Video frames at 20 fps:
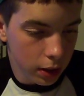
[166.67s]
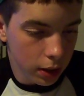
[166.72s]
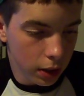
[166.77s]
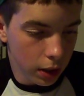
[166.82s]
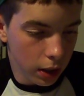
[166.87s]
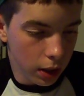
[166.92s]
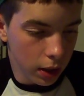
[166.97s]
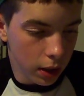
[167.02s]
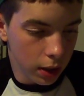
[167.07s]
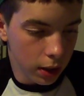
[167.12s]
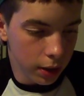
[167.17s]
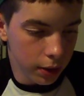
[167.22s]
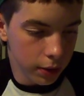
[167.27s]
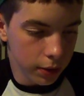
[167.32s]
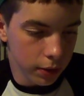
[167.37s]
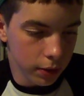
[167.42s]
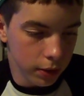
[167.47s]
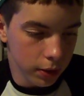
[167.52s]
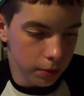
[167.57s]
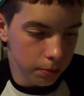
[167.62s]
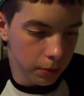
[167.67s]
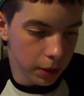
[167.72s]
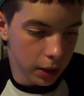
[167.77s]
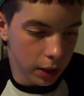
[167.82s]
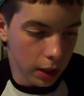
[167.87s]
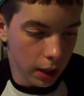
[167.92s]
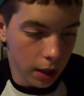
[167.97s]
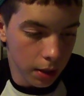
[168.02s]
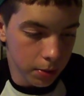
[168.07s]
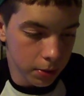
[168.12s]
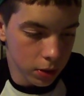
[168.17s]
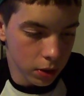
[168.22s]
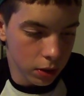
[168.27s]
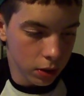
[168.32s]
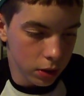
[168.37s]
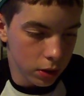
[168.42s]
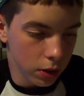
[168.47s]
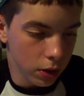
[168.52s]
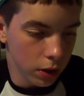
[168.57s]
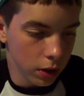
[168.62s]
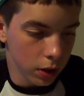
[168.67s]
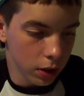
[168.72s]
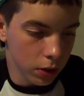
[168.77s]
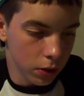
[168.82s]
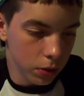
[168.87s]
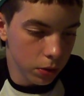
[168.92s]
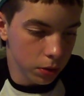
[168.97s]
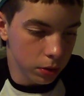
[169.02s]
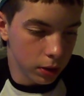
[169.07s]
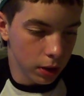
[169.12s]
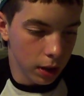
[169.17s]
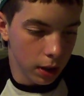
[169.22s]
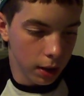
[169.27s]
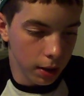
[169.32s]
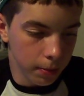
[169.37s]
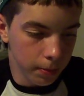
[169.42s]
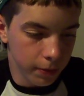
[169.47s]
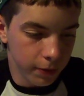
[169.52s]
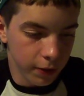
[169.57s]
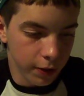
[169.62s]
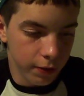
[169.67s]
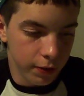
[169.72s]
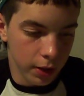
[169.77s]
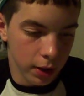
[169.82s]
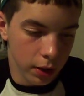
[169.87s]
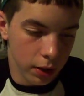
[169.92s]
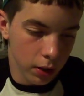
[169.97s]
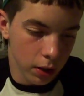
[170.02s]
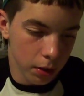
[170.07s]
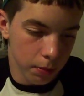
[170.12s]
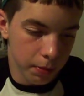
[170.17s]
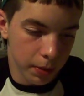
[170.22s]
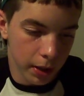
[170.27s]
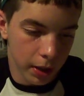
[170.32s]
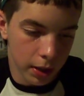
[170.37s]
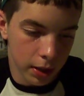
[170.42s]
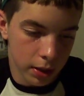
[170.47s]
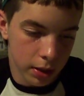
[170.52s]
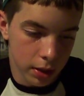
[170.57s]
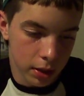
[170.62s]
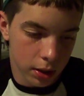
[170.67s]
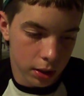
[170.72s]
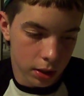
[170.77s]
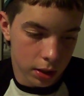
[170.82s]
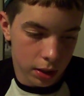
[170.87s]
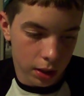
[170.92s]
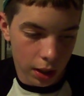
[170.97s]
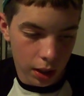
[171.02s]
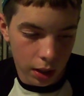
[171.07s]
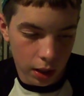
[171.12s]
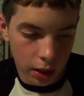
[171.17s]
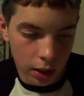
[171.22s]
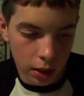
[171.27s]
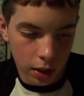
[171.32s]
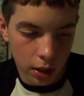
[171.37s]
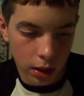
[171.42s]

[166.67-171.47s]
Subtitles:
McNabb was on target the whole time. 15-yard pass to Selleck.